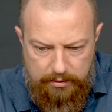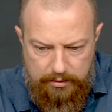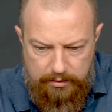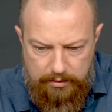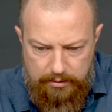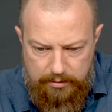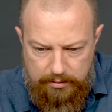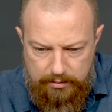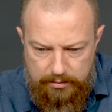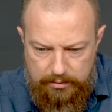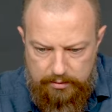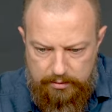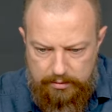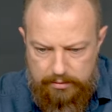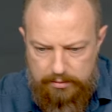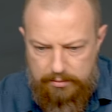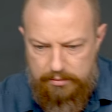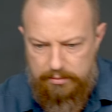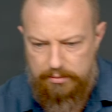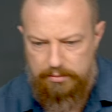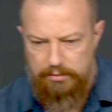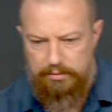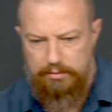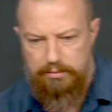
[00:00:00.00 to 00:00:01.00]

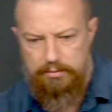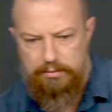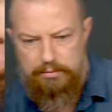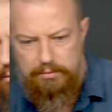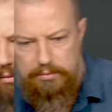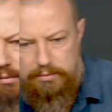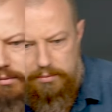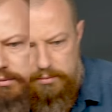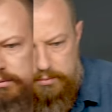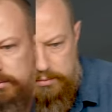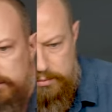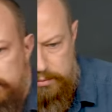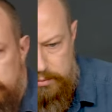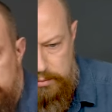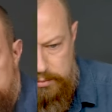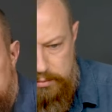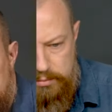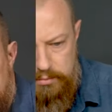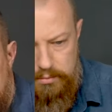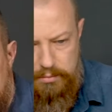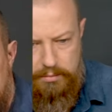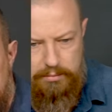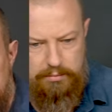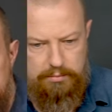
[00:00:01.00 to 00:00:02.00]

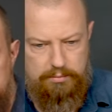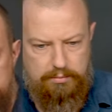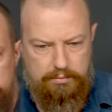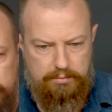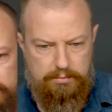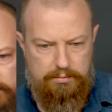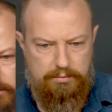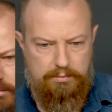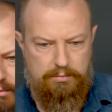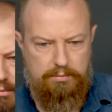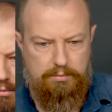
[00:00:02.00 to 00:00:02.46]
(silence)